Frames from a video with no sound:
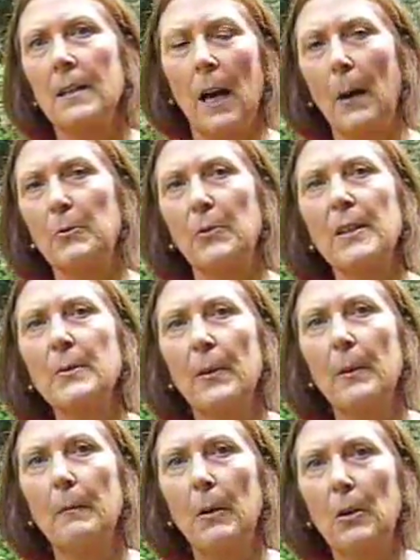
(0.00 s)
top dress with
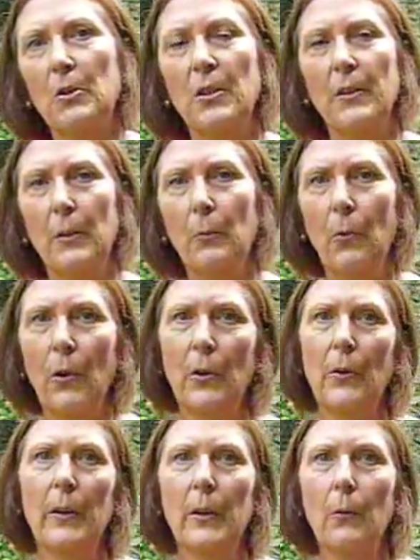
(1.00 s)
a mulch, and then
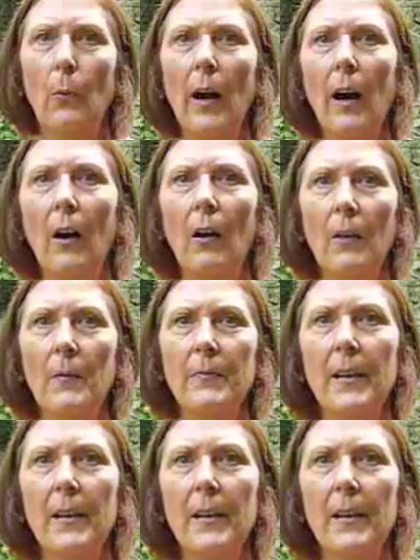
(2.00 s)
water in well.